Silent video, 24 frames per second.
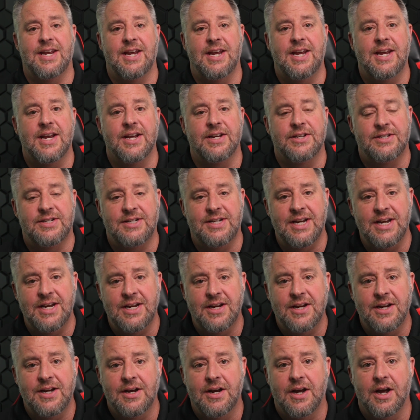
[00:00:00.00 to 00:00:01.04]

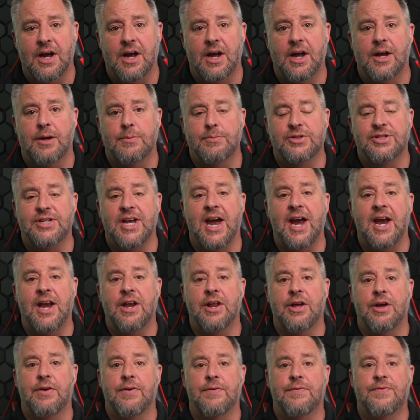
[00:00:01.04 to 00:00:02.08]
ESD
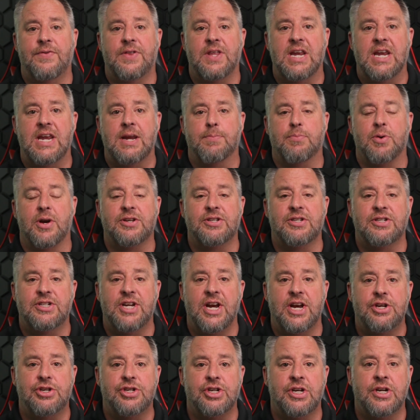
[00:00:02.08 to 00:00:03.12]
side of the
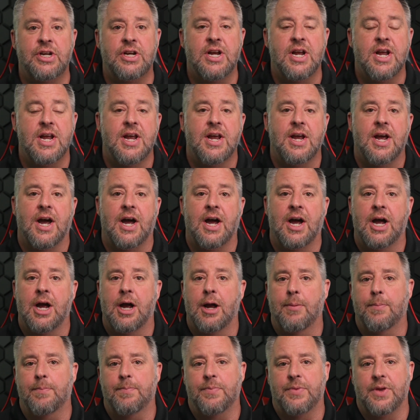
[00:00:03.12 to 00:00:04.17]
presentation,
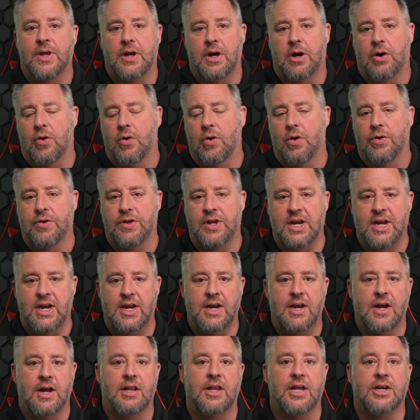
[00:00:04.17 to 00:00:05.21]
or
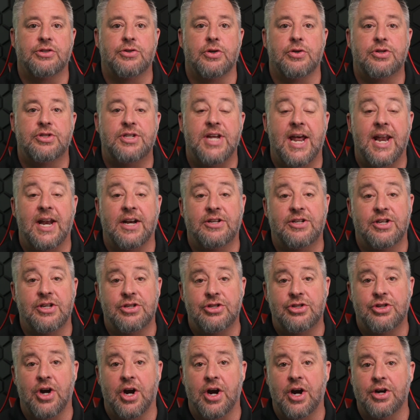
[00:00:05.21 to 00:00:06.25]
the electrostatic
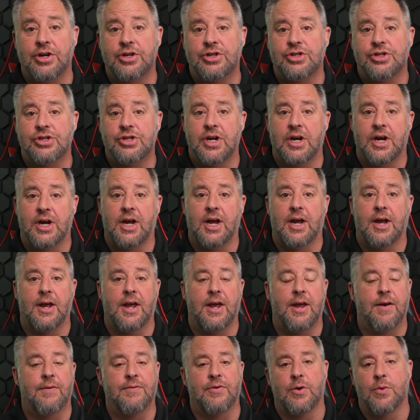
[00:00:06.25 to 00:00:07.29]
discharge,
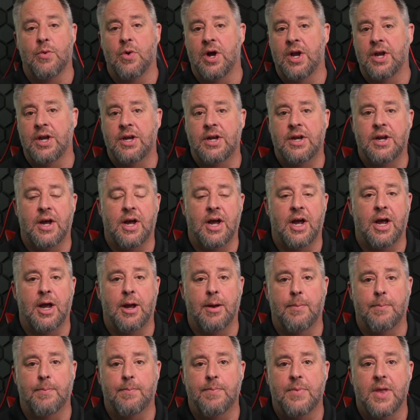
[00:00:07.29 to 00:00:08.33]

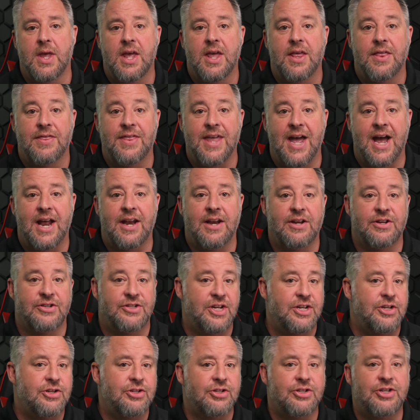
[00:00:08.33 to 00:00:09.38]
everyone that is
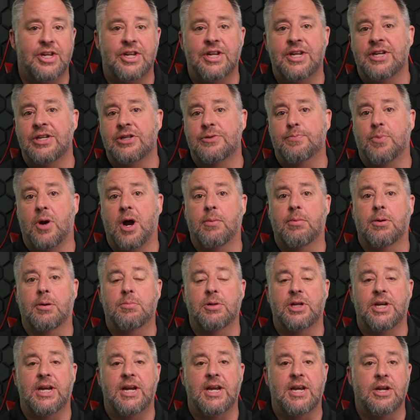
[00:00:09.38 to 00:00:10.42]
interested in this
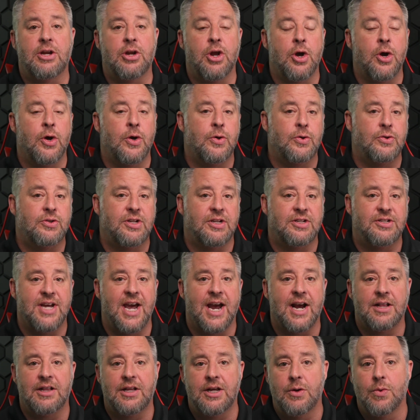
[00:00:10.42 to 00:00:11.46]
probably knows
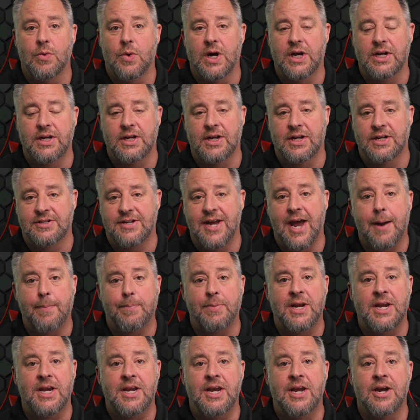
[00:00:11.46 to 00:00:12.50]
exactly what is
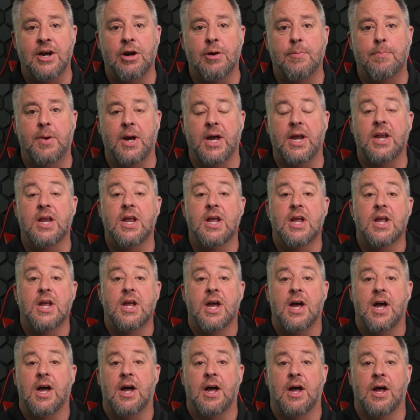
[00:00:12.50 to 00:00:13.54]
happening here. But
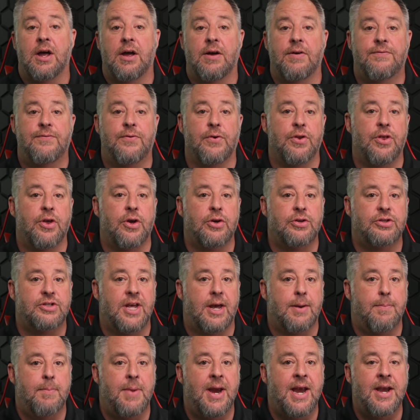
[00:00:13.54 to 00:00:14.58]
for those
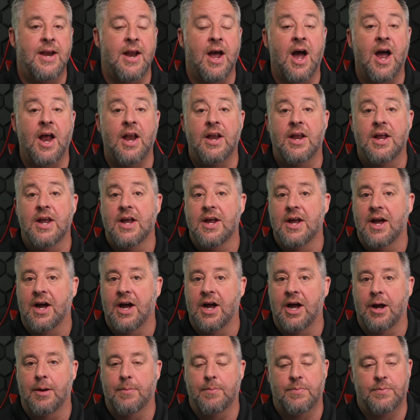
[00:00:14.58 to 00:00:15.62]
that may not,
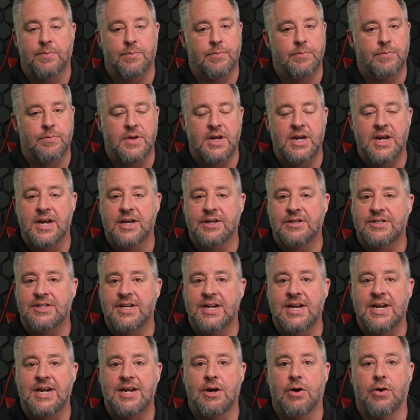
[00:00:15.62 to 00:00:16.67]

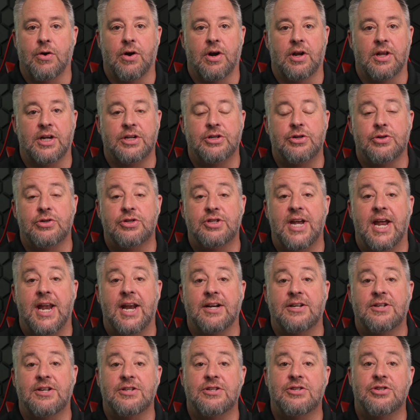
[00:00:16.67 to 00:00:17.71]
ESD or
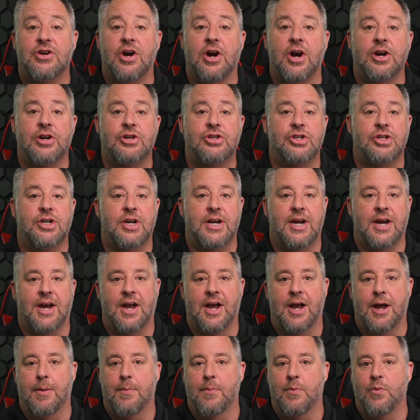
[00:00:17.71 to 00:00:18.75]
electrostatic discharge,
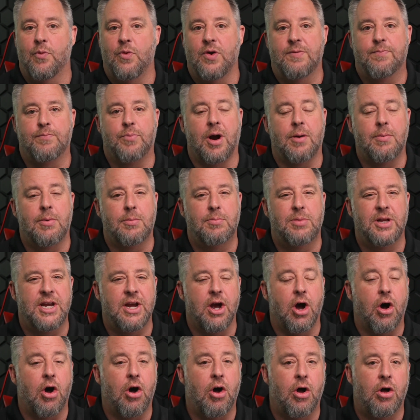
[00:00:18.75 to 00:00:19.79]
we've probably
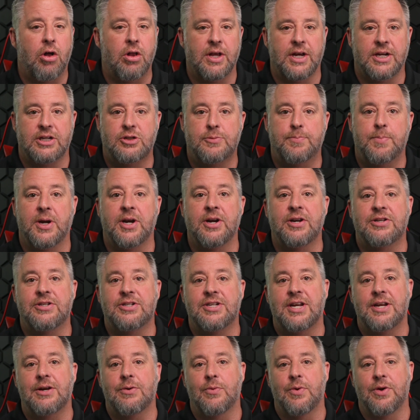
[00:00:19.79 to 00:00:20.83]
all
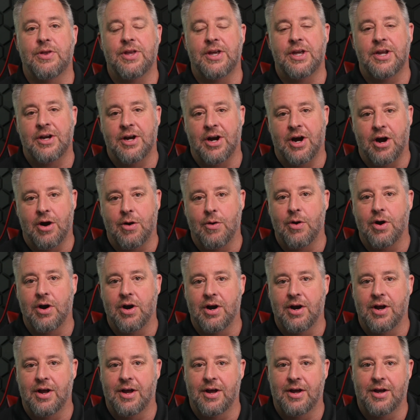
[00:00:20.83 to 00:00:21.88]
experienced it within
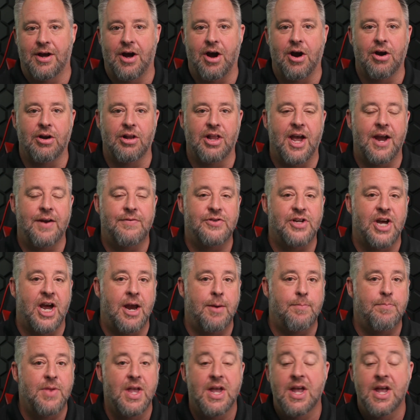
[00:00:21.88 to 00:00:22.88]
our lifetime.